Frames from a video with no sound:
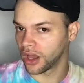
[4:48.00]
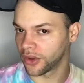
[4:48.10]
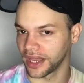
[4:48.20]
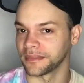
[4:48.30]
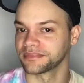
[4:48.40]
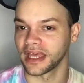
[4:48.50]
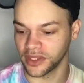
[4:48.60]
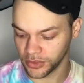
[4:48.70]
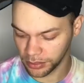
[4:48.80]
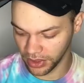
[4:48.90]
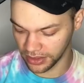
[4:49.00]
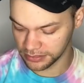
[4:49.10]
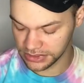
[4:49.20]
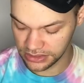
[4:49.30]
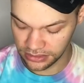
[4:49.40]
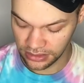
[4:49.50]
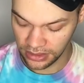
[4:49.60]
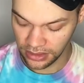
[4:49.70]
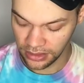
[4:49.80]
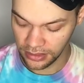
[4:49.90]
Okay, I think we're primed.
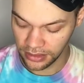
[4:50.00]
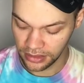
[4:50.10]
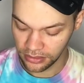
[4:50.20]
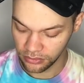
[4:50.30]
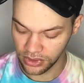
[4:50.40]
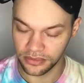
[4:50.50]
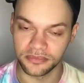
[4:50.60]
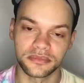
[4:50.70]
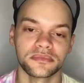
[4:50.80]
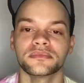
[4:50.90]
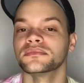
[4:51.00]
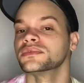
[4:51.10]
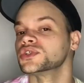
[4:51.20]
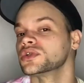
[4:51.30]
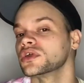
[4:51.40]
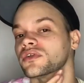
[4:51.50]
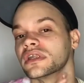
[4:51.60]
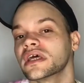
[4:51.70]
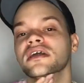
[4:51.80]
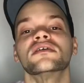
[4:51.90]
Well, it's a little thick.